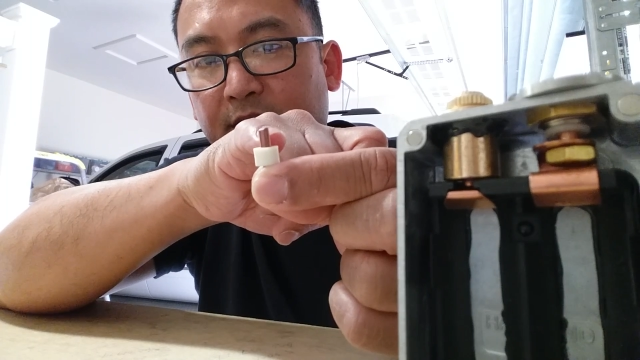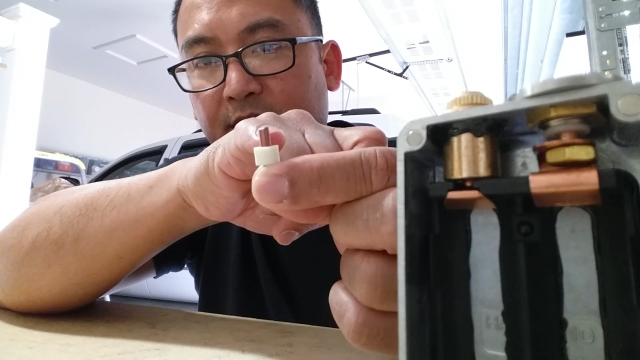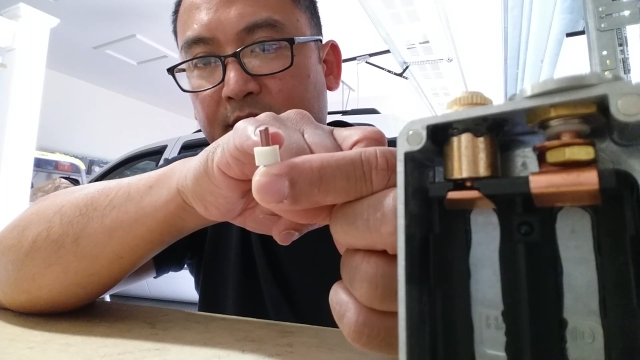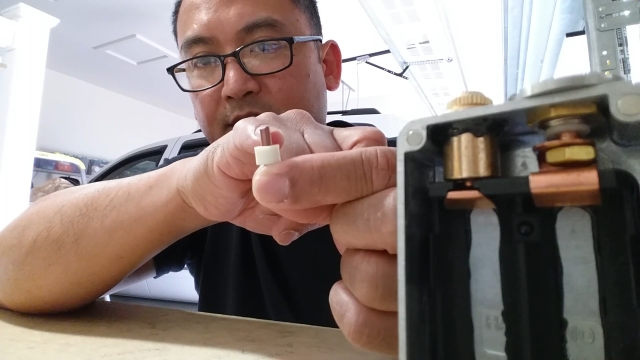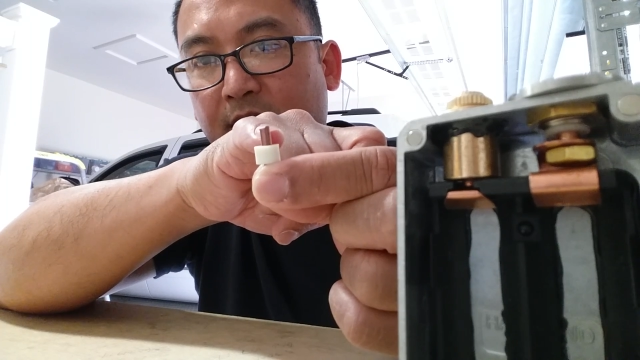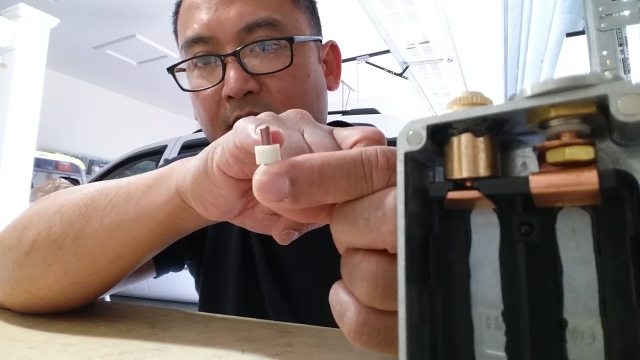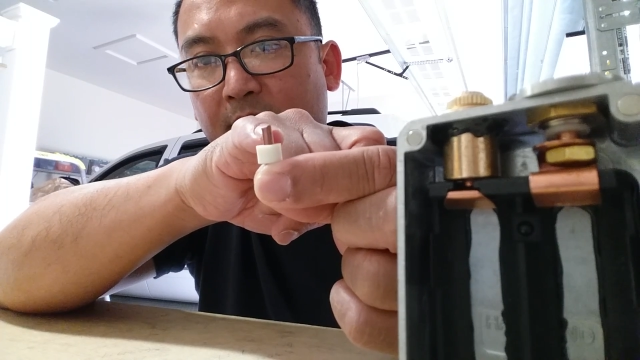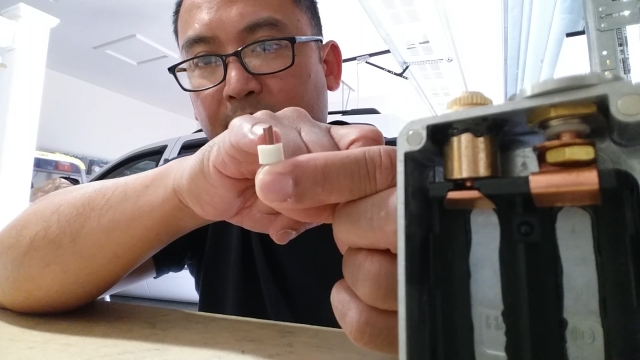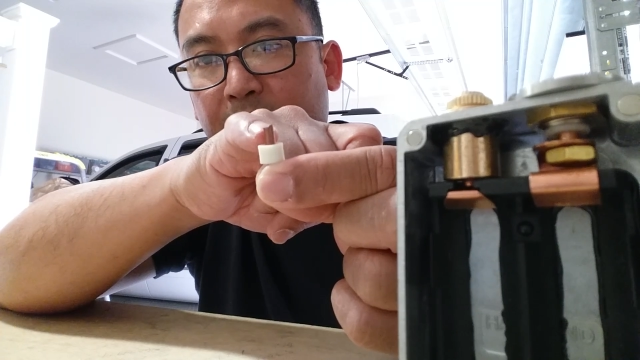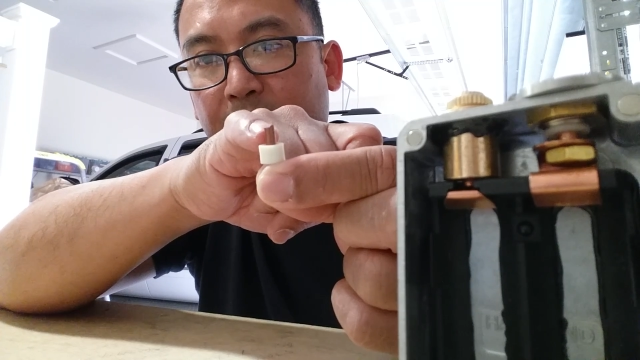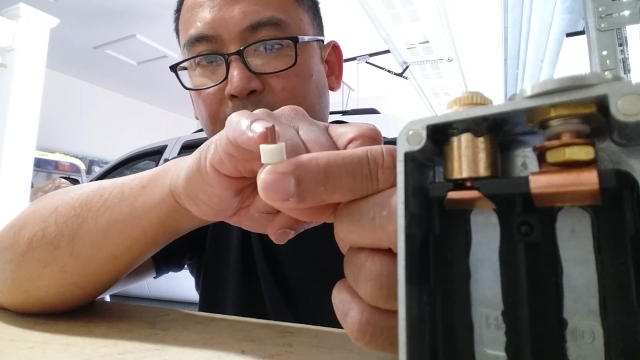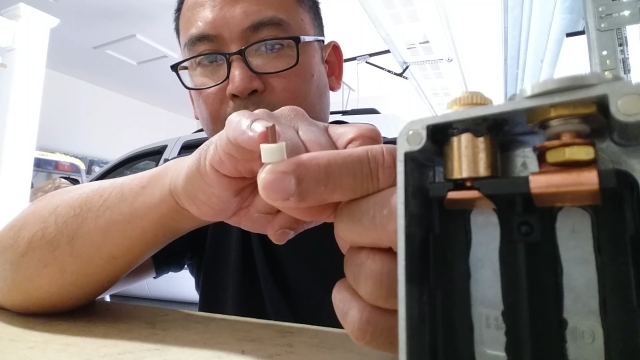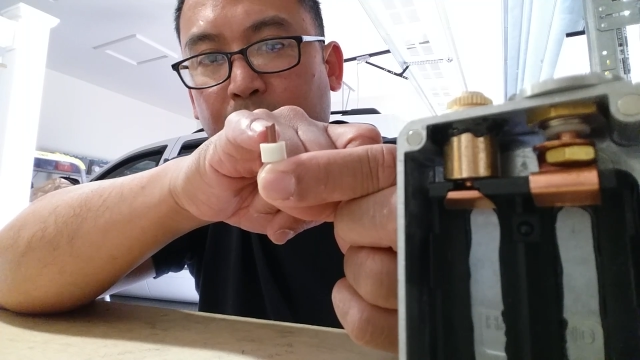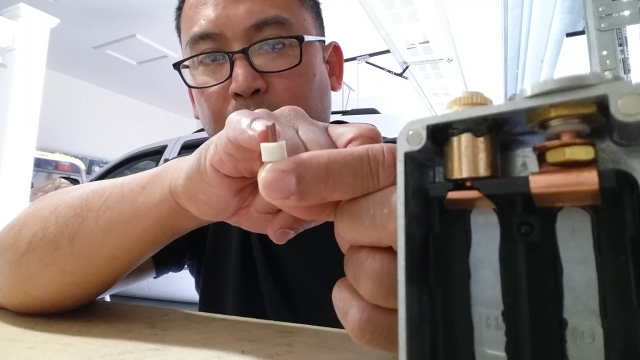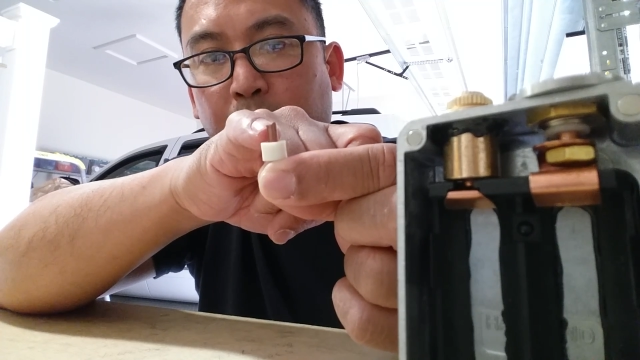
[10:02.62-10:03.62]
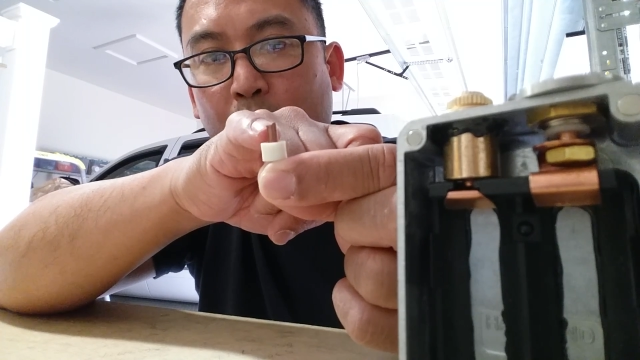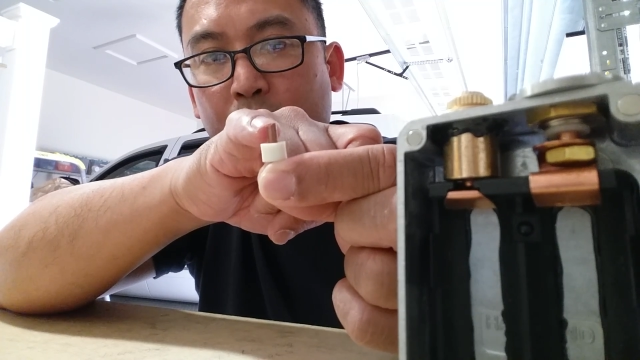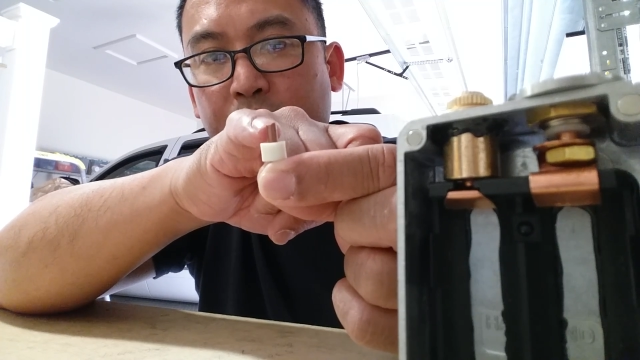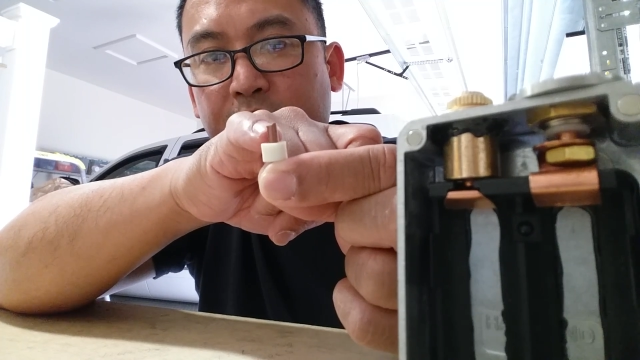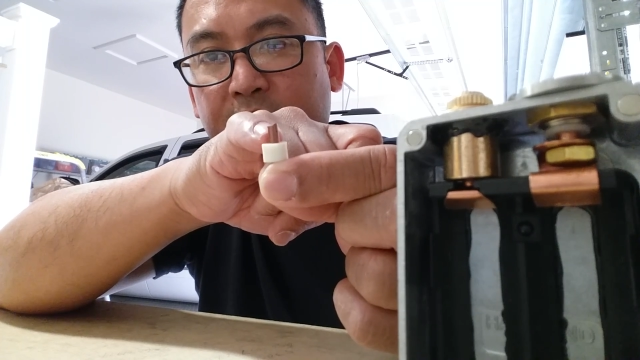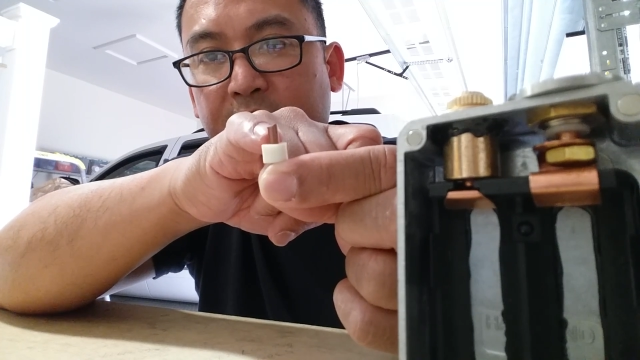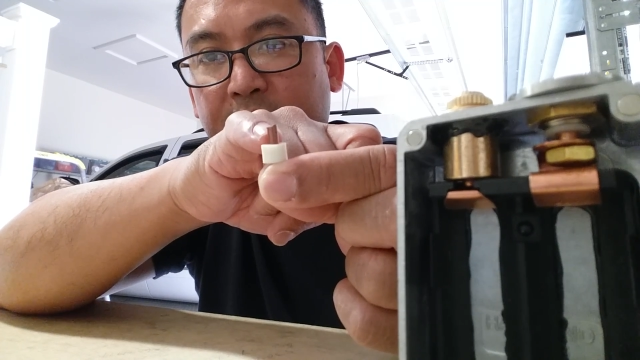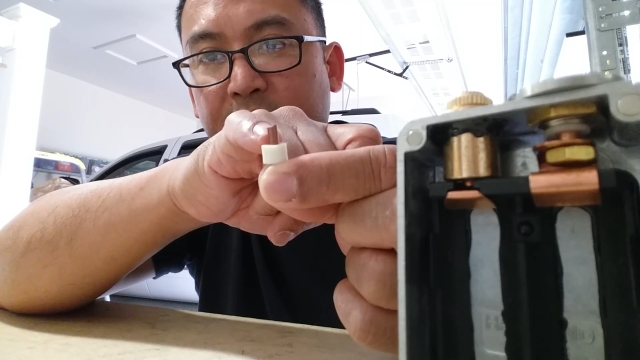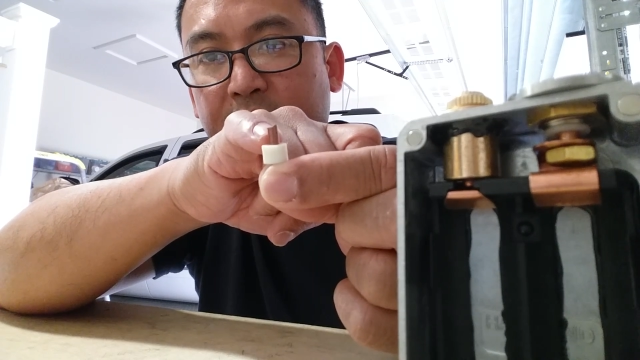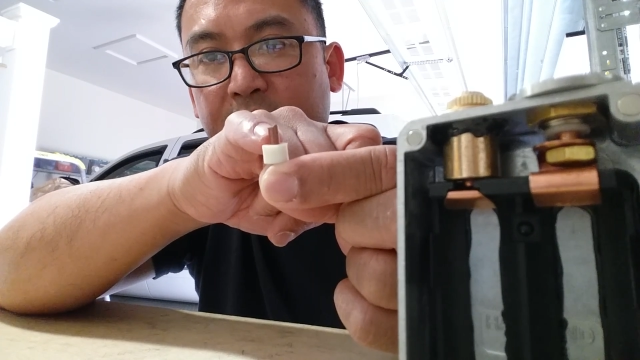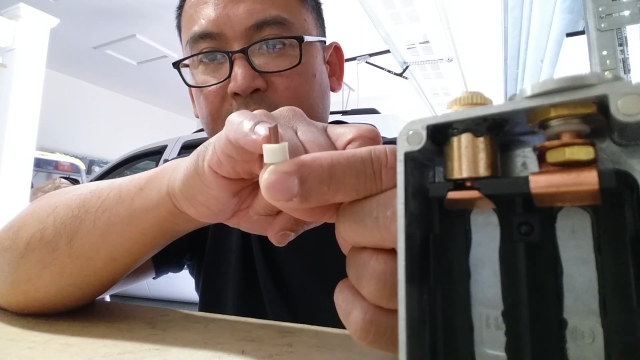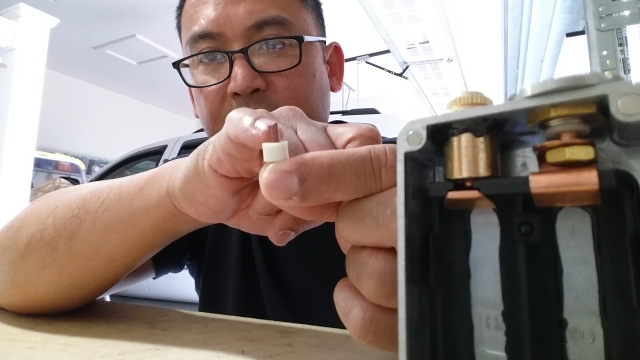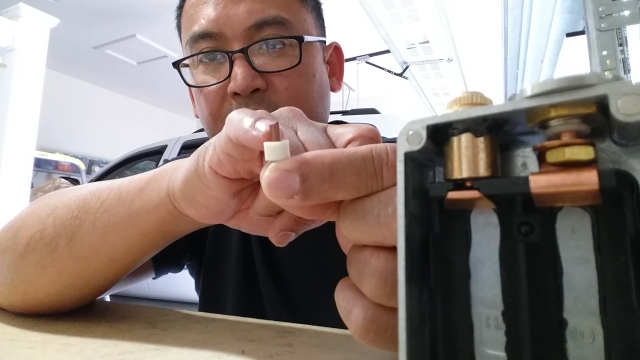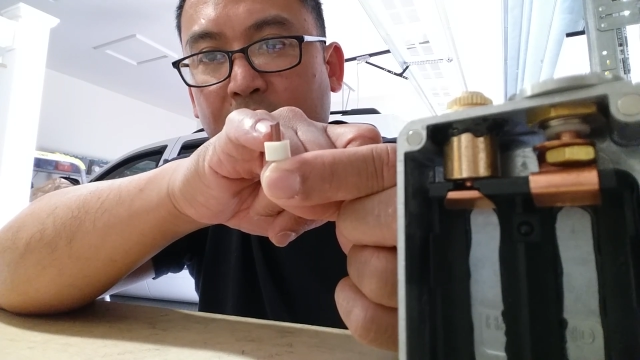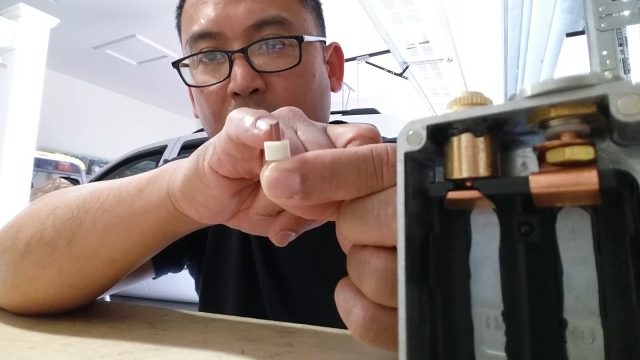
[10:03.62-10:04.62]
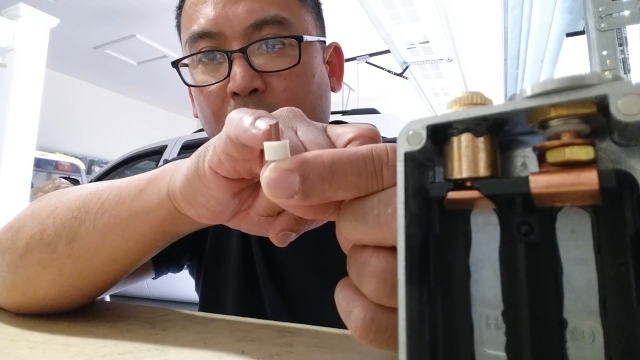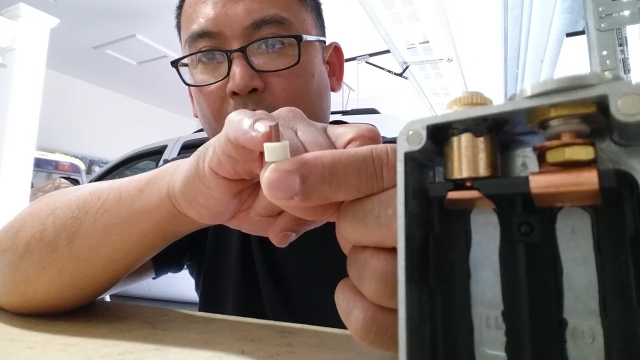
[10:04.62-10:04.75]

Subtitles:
the top portion of this